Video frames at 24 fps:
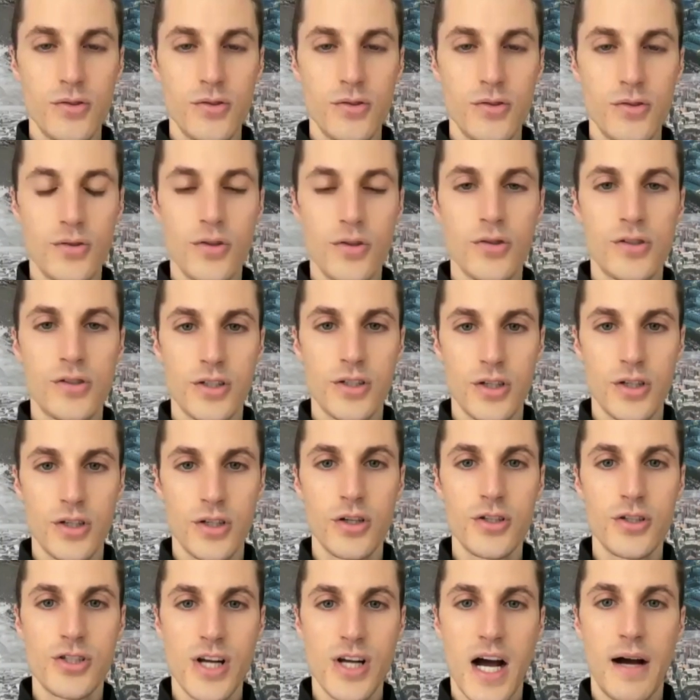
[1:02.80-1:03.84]
a good
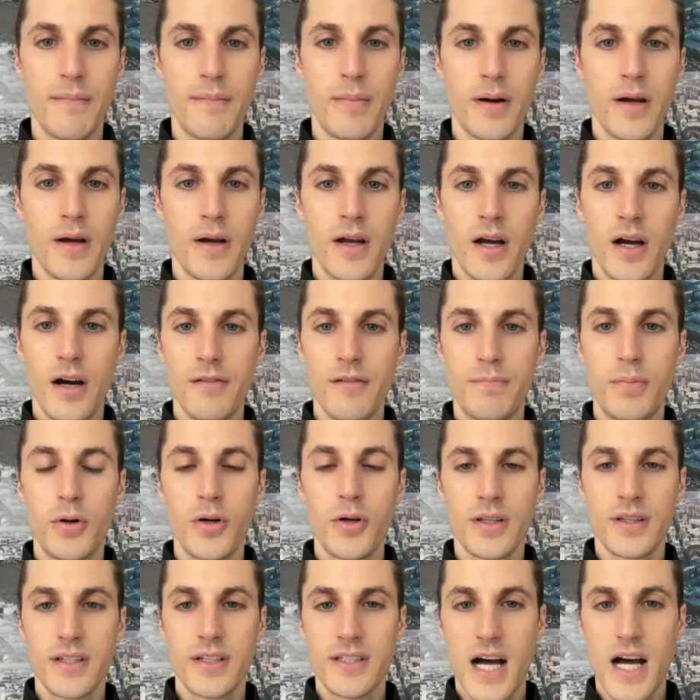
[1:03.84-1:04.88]
job of putting the
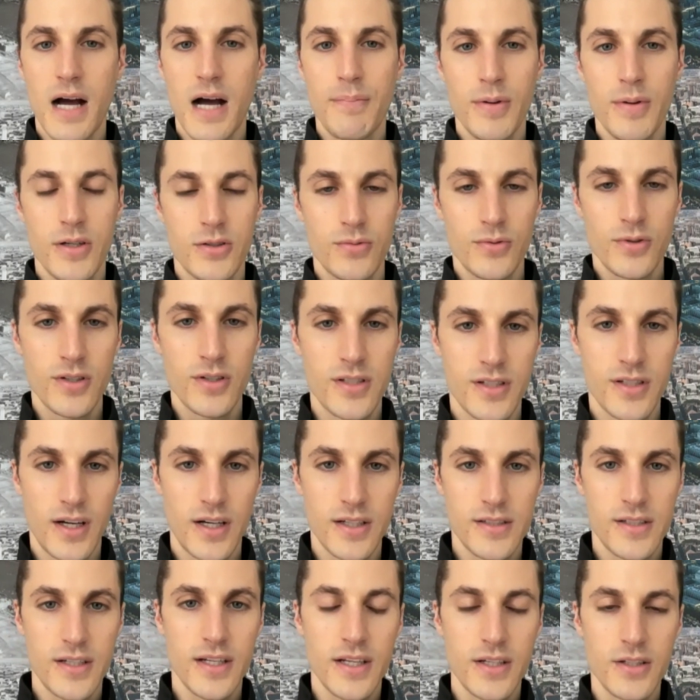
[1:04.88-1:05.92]
topics we're
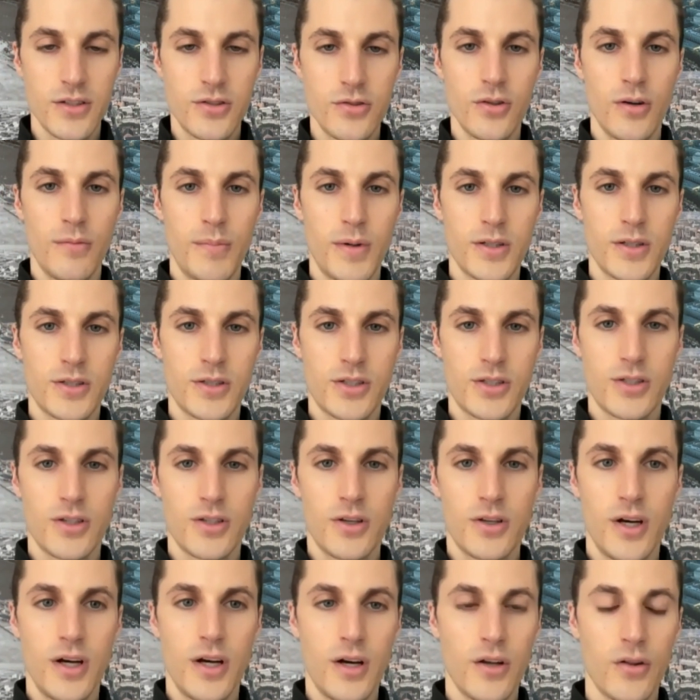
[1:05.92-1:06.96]
discussing into a much
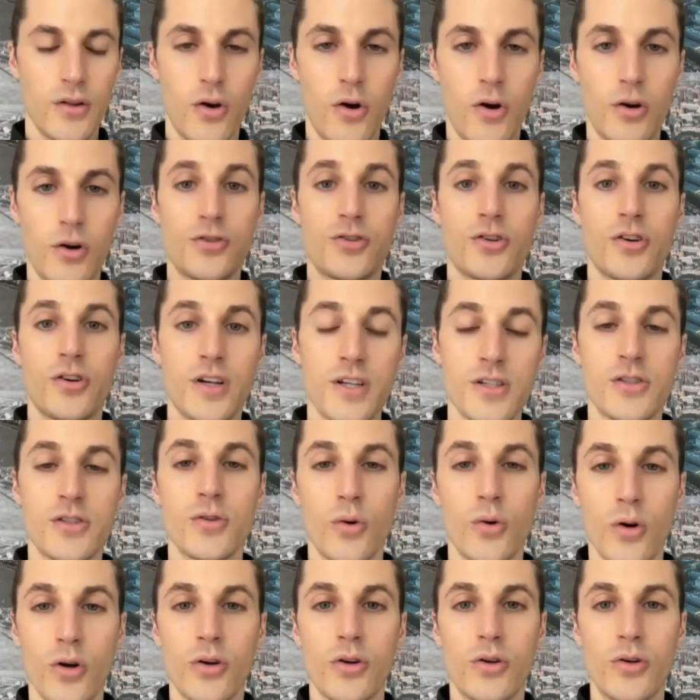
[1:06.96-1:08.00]
larger
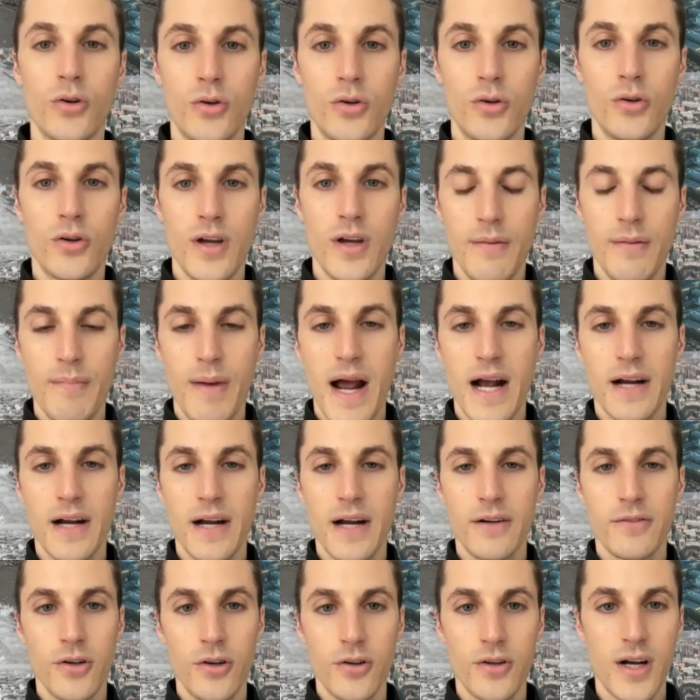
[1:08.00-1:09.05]
historical and
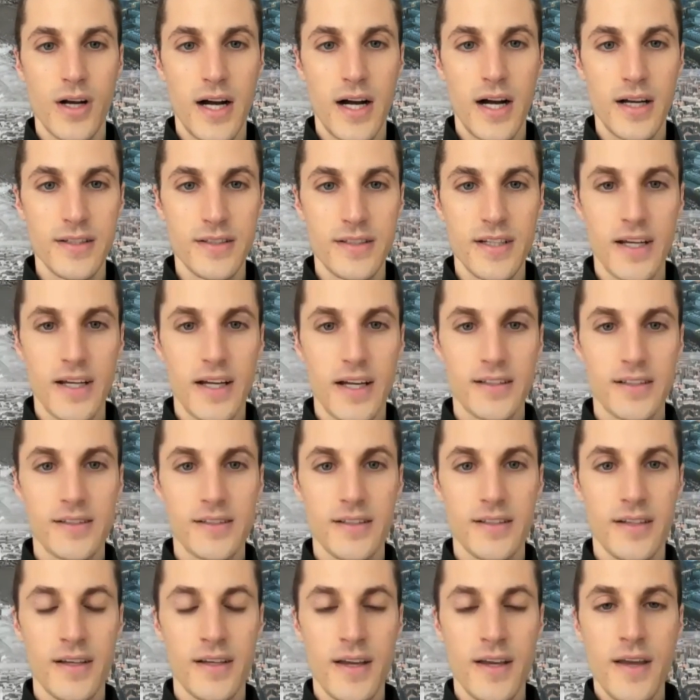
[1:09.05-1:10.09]
macro
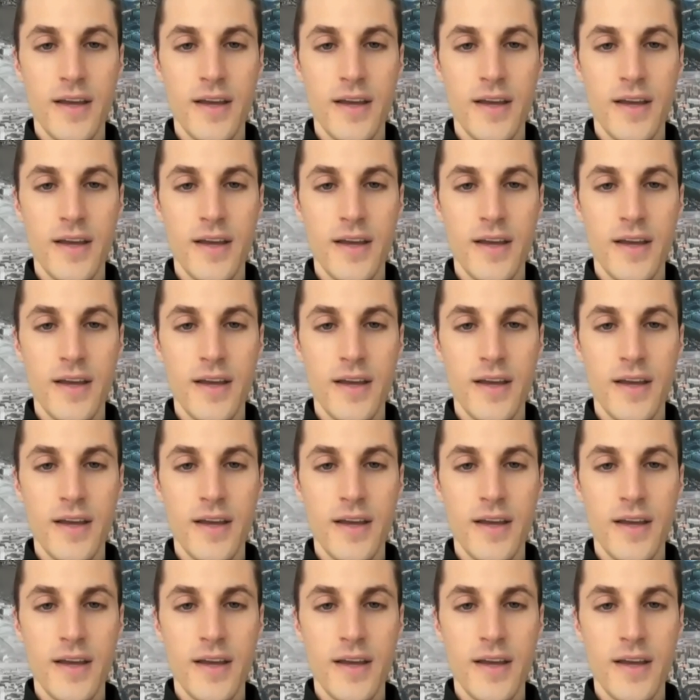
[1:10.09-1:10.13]
context.